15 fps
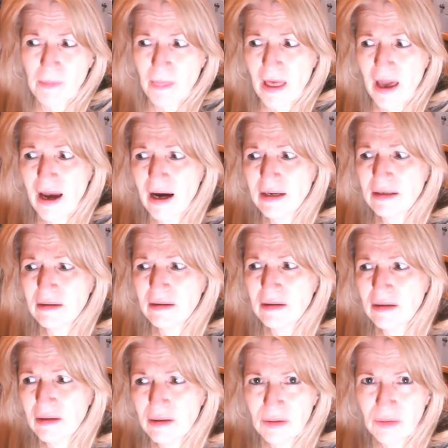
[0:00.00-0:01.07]
And
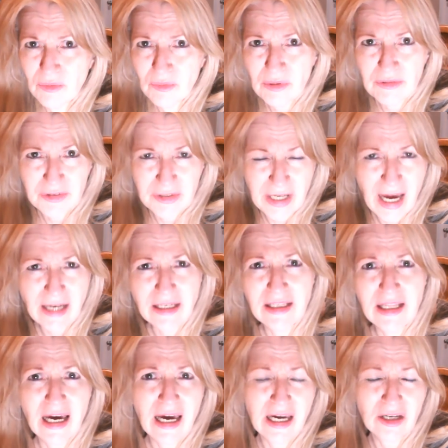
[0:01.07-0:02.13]
we've sat in
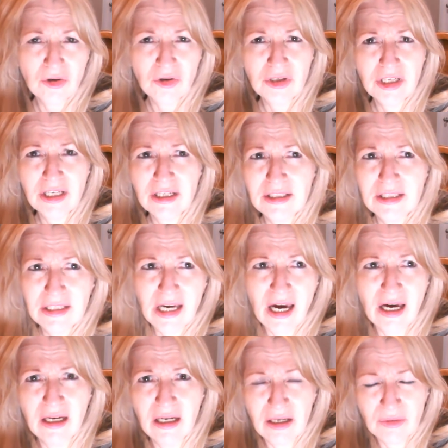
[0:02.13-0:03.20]
that energy and
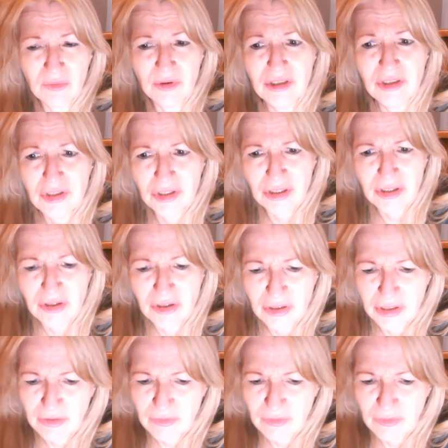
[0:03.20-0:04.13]
said, woulda, shoulda, coulda,